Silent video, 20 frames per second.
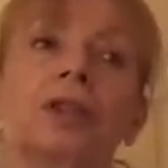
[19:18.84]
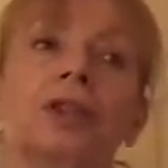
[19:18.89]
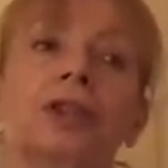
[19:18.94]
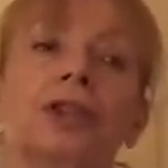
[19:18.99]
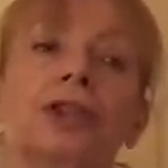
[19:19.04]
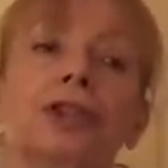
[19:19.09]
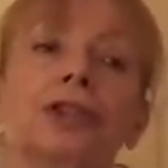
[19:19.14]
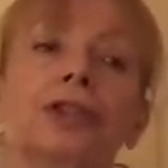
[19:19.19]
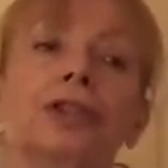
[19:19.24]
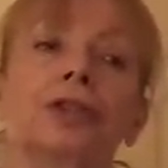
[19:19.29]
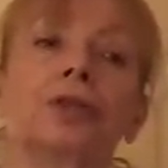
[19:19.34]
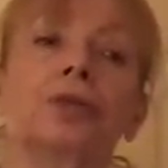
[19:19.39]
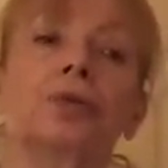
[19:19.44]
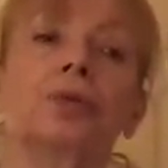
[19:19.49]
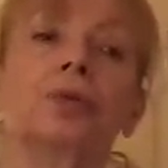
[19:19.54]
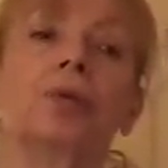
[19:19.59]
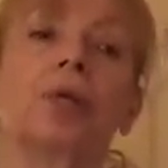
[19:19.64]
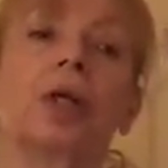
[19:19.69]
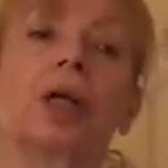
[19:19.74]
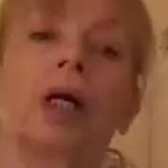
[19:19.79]

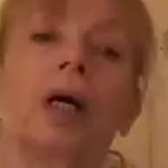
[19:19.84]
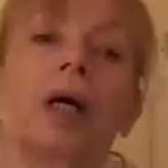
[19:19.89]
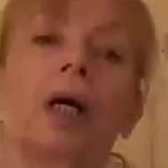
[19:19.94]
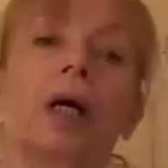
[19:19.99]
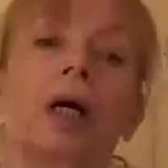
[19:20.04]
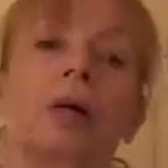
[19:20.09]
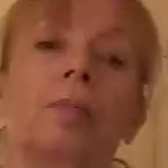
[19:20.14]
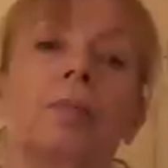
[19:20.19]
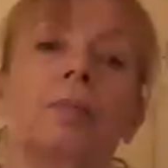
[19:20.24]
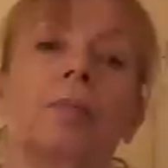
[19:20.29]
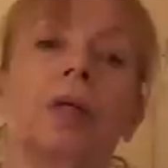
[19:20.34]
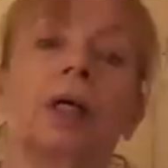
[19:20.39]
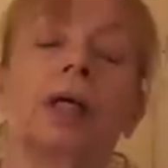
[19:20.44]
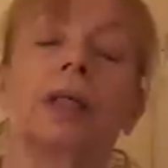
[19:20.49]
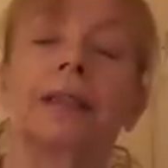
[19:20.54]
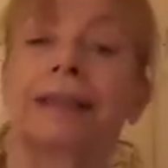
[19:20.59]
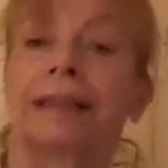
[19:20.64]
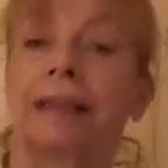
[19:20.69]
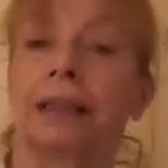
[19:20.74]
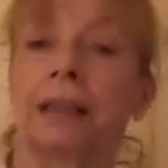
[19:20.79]
to a
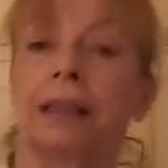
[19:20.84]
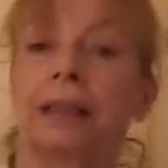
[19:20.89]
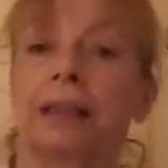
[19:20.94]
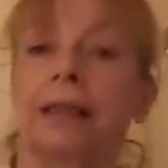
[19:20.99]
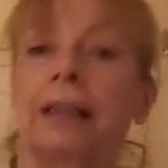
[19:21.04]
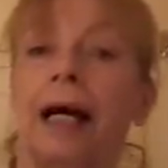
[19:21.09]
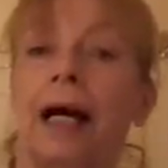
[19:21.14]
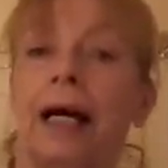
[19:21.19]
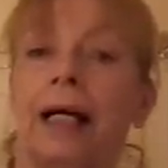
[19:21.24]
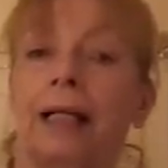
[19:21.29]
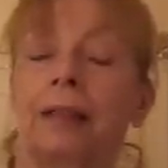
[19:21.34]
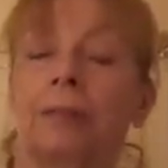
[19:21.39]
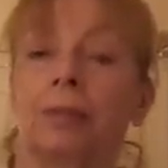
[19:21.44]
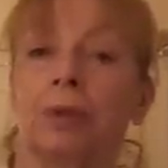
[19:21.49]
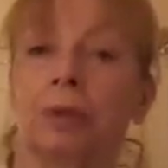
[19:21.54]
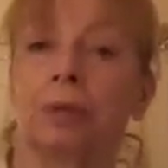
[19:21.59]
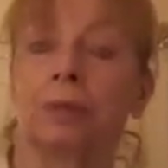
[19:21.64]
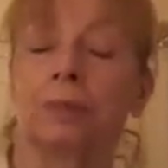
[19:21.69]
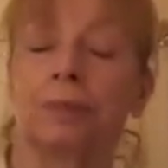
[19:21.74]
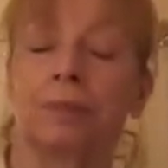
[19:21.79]
certain
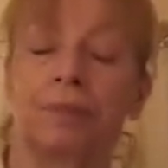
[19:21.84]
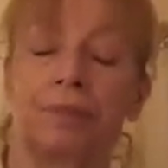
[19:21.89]
animal